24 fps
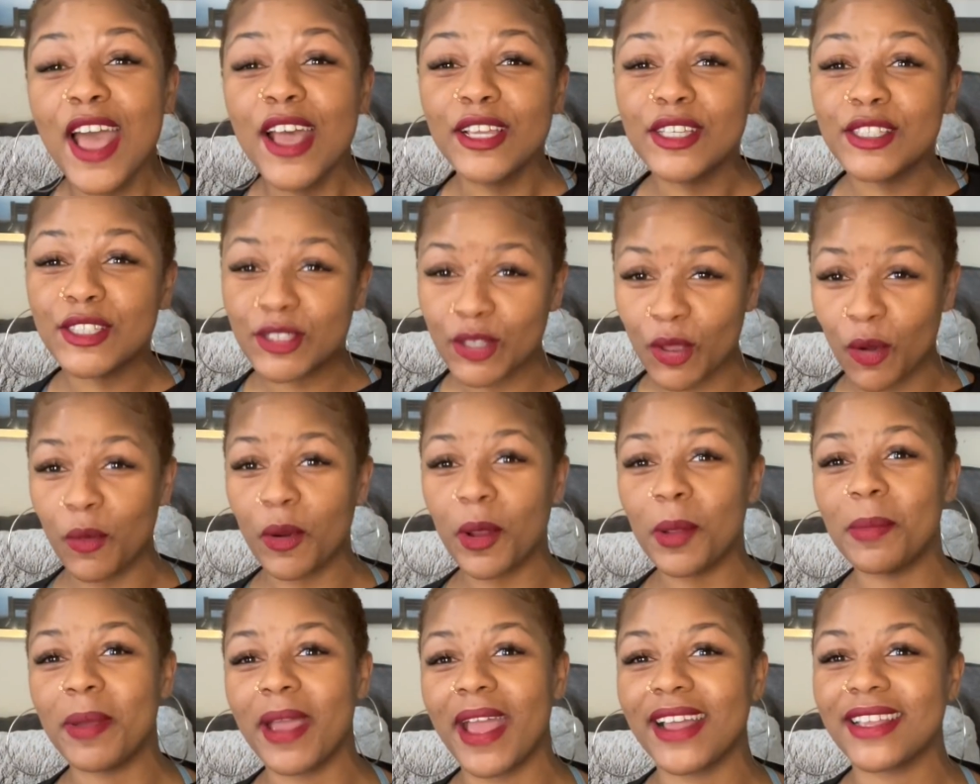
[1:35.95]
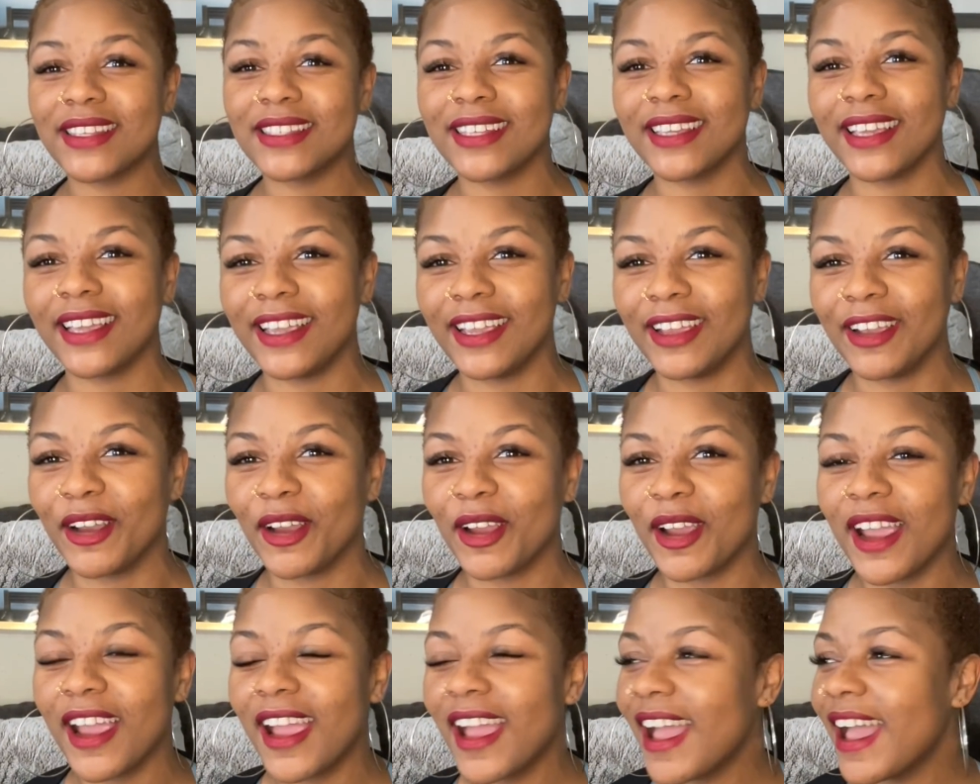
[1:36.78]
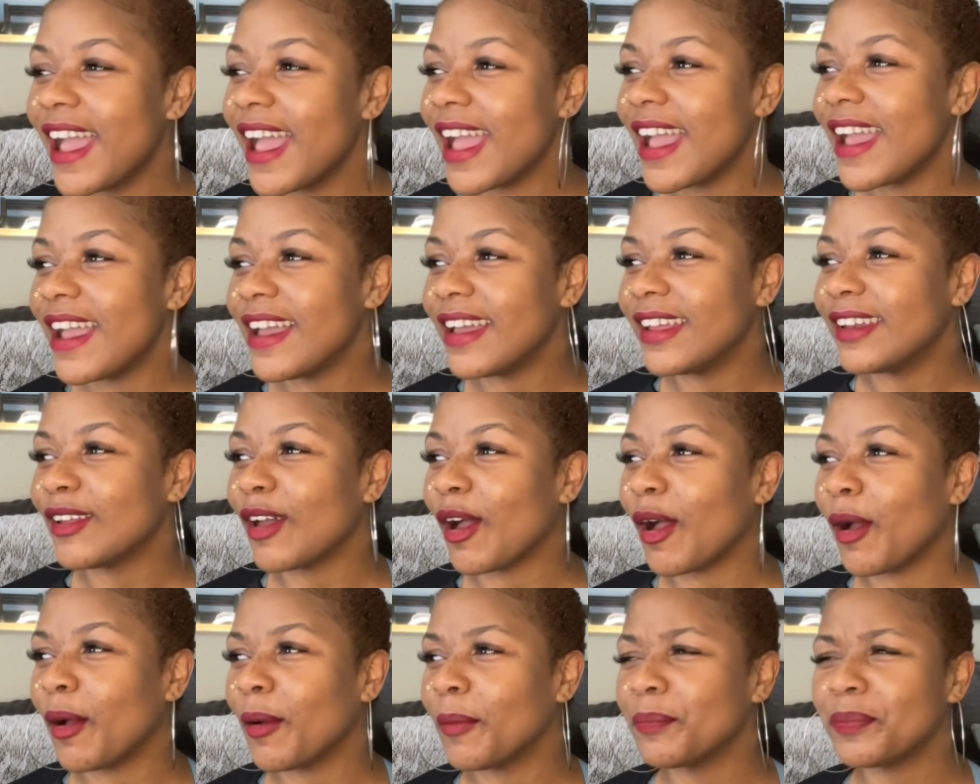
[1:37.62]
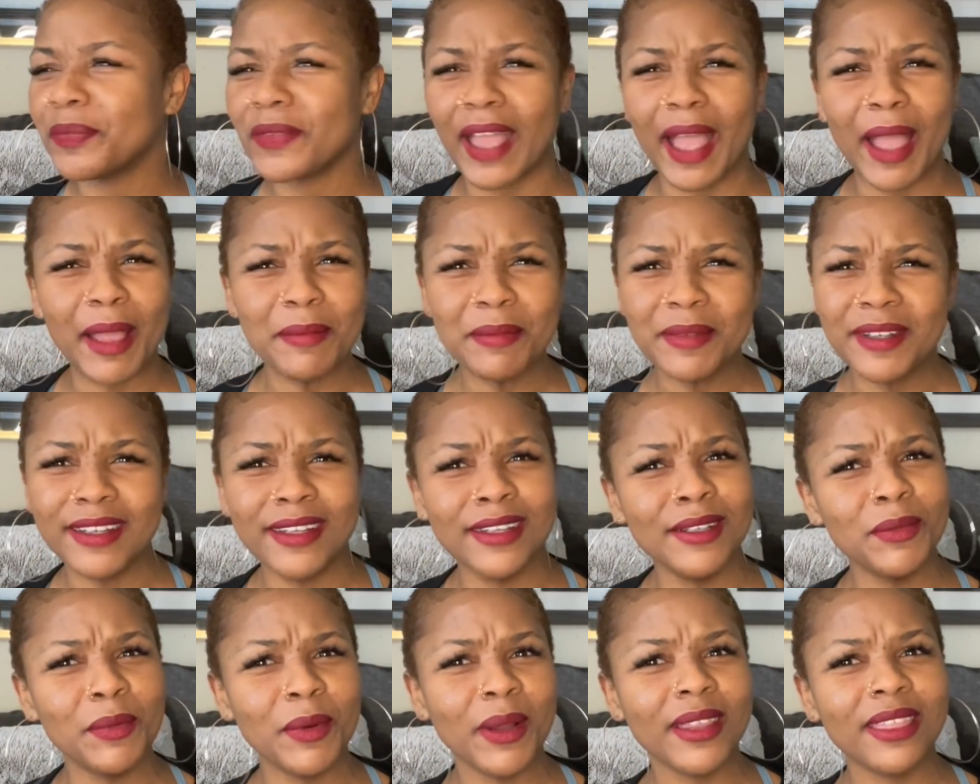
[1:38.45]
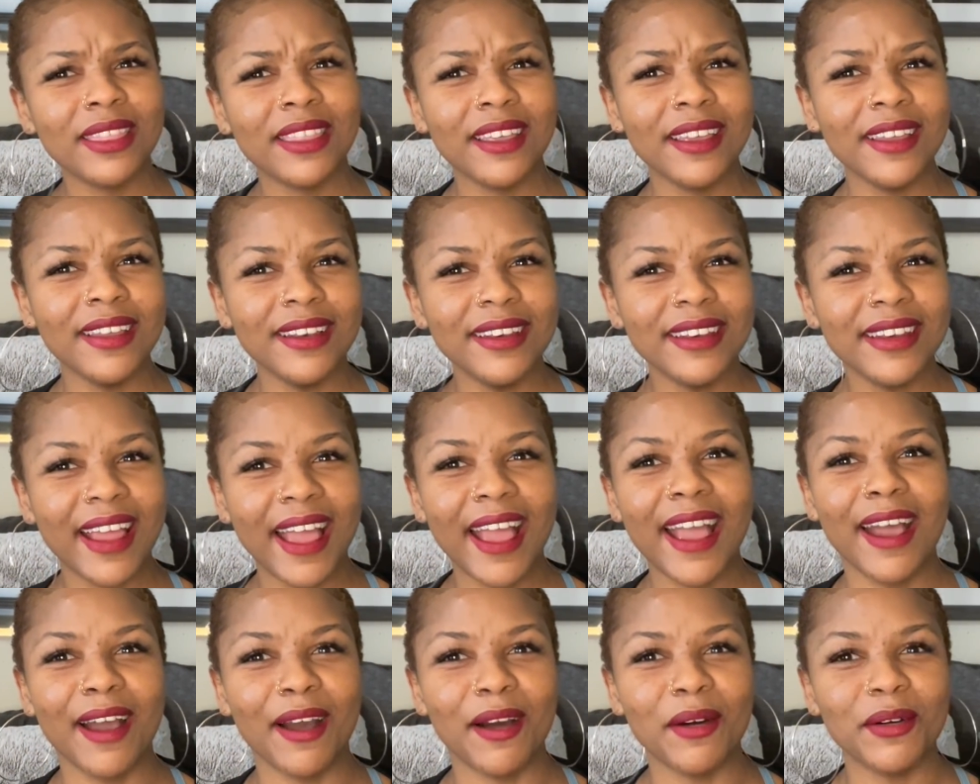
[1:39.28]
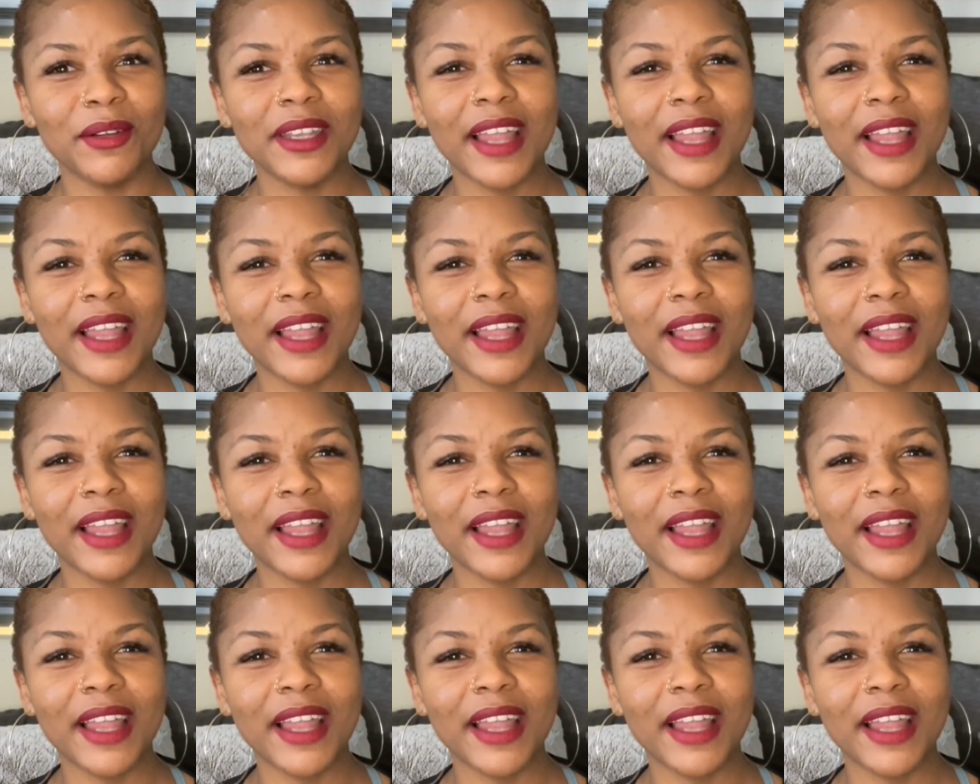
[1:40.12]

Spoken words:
So we're back to here. And I'm good with it now.